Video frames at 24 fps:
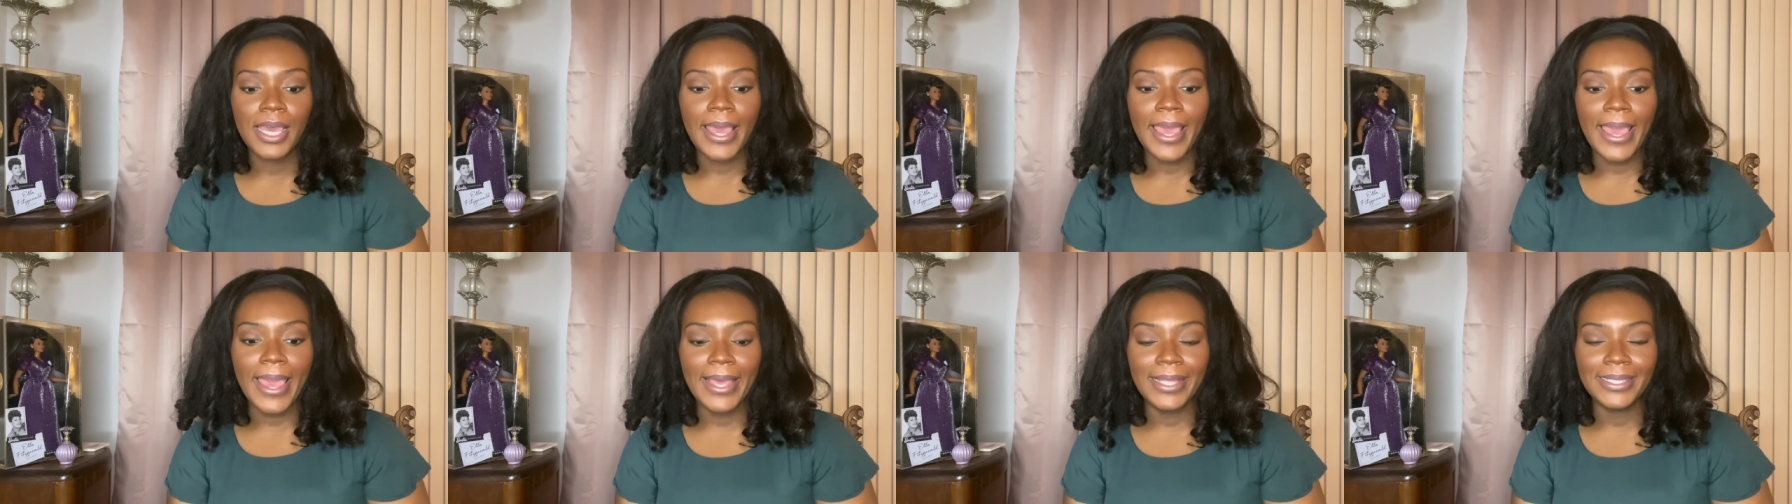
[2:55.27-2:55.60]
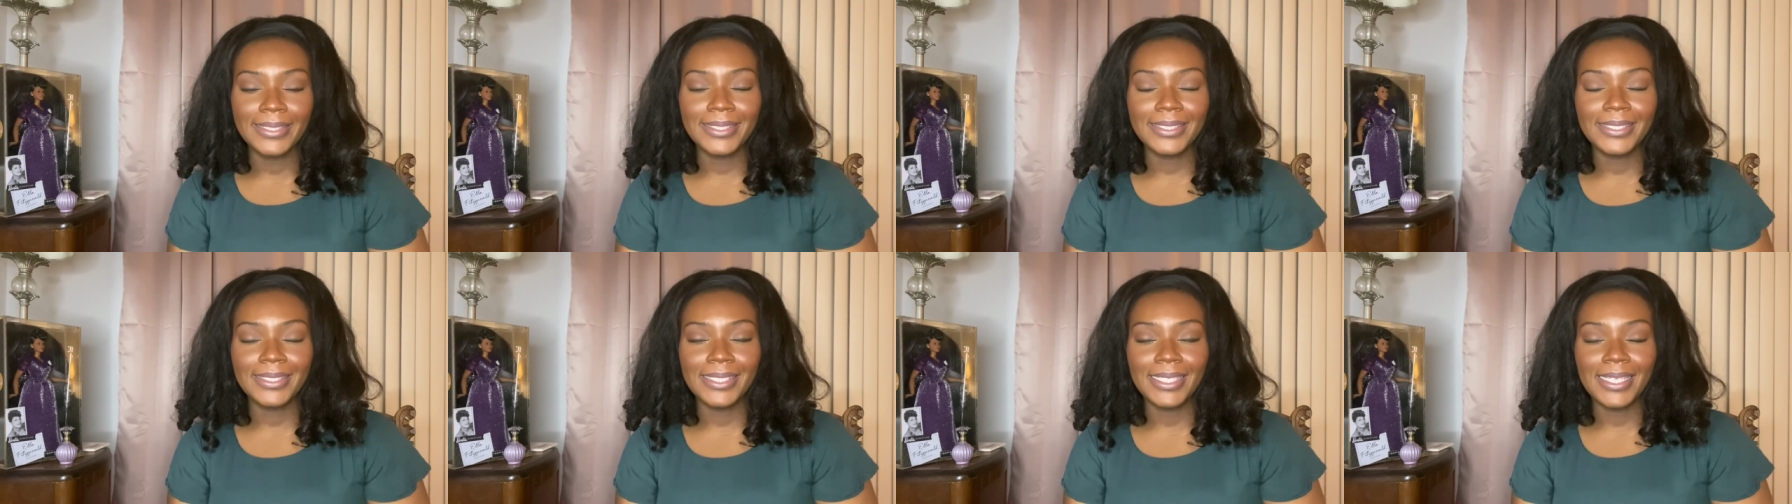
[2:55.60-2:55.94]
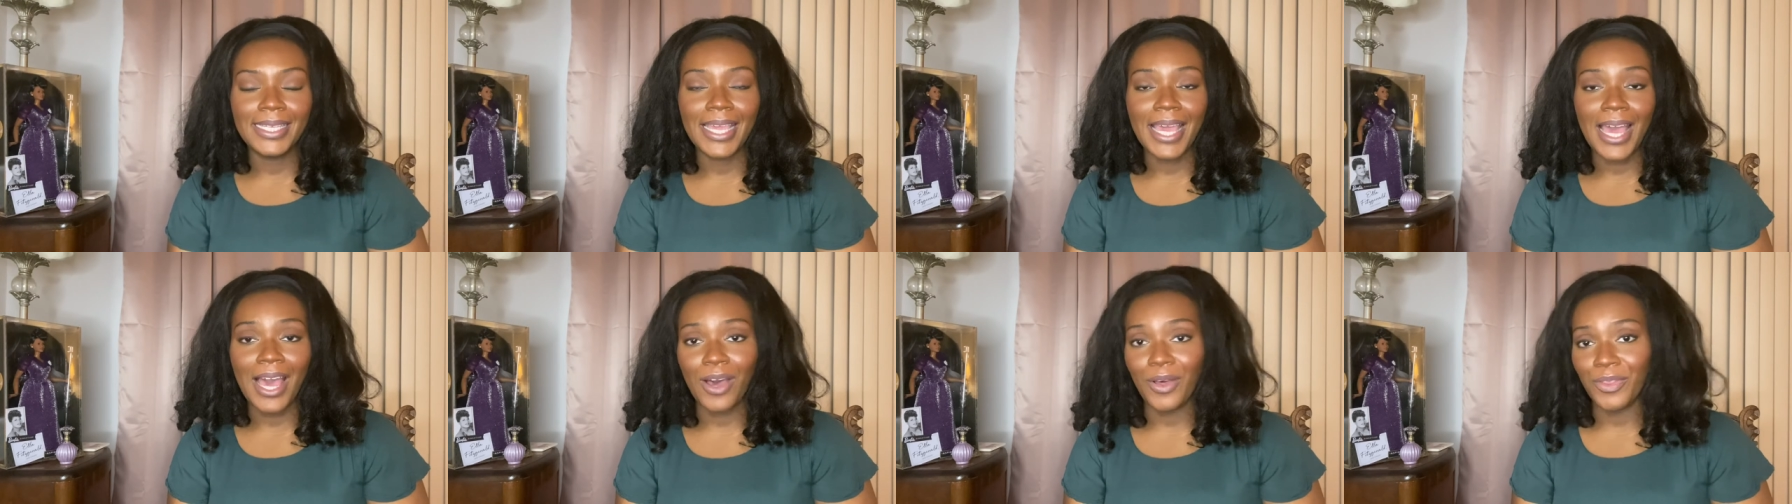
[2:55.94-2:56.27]
and see
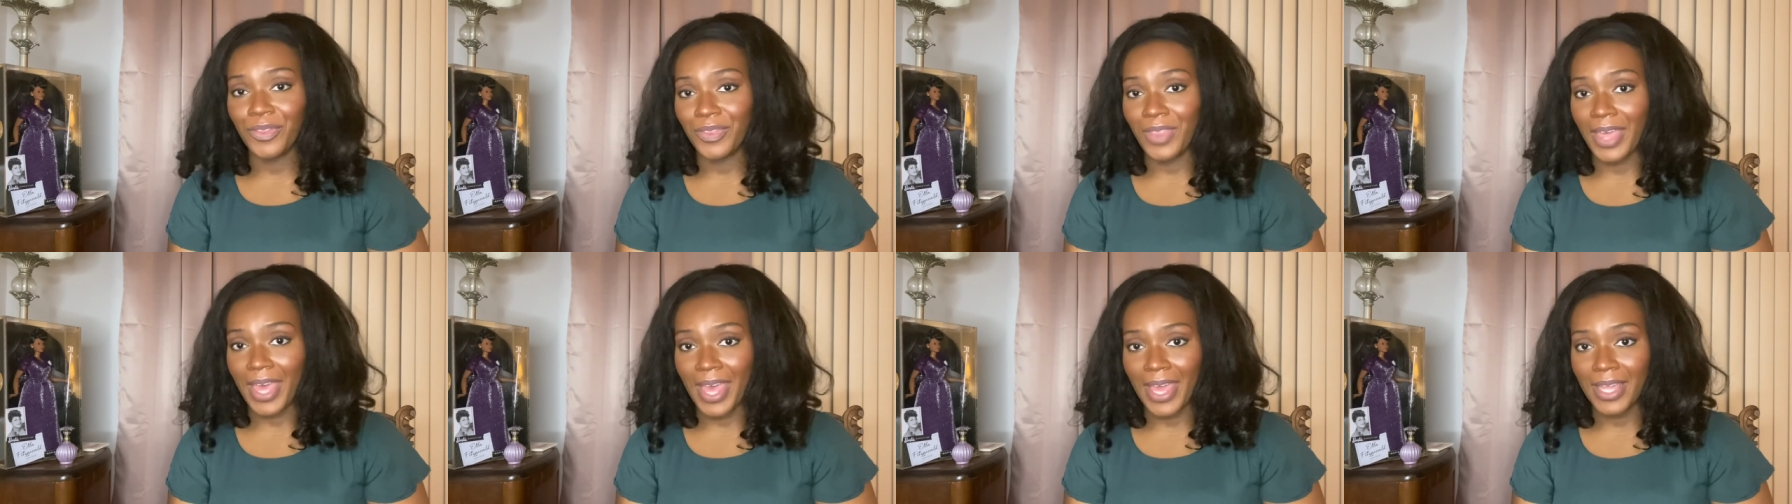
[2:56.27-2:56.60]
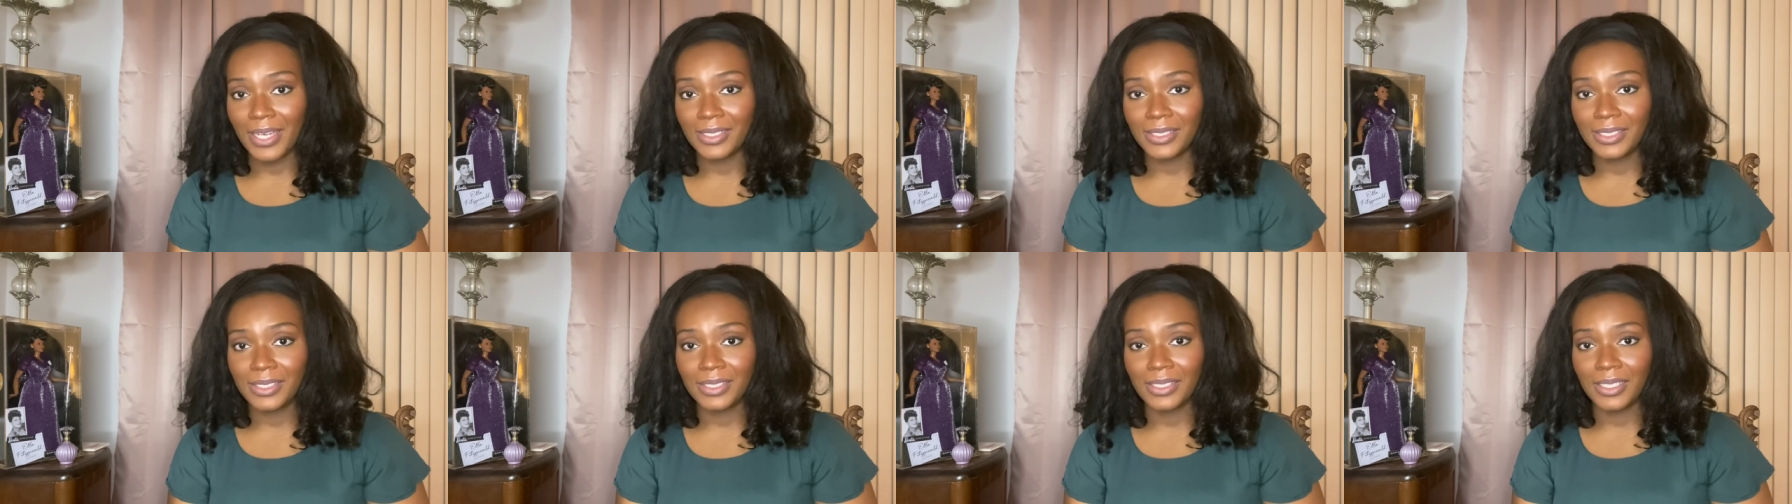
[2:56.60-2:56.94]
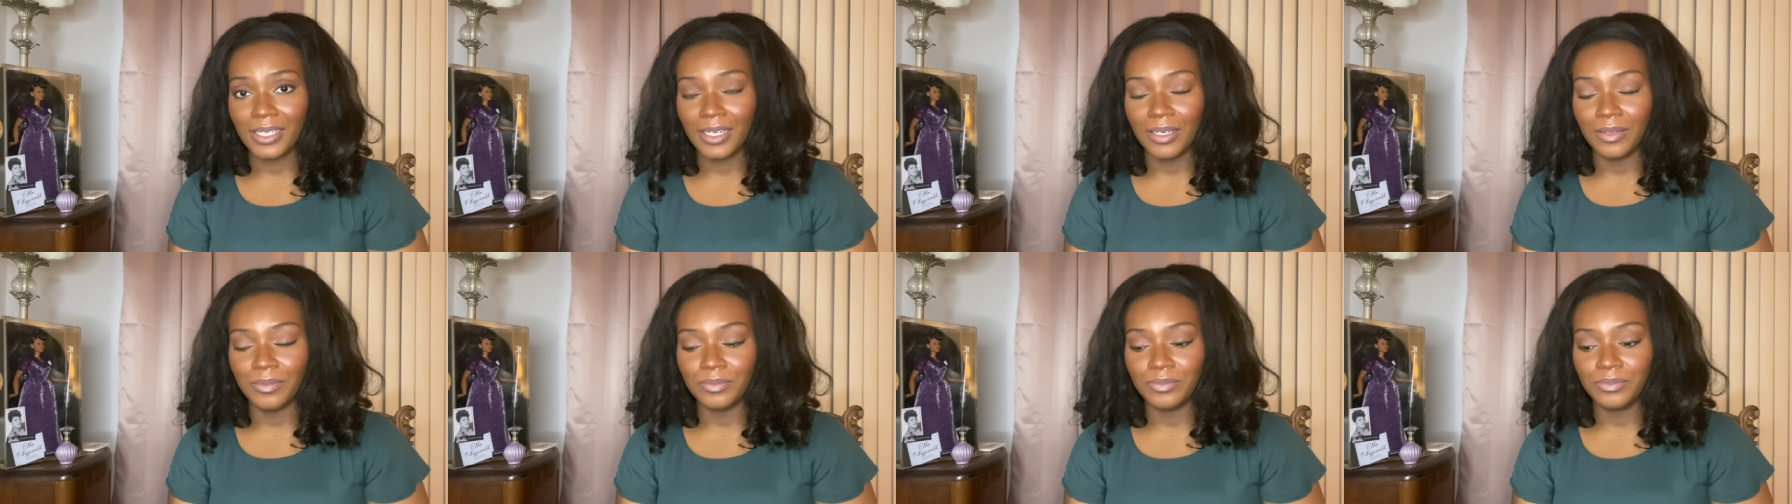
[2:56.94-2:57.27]
how that
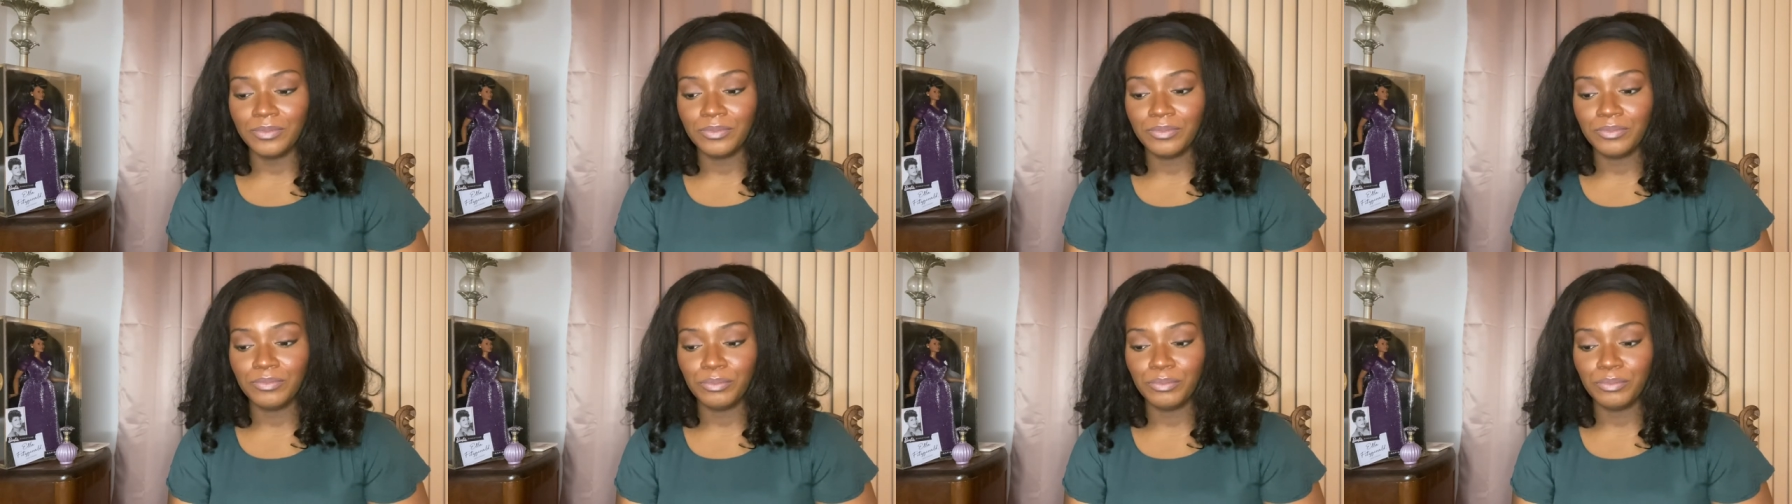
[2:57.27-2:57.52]
um,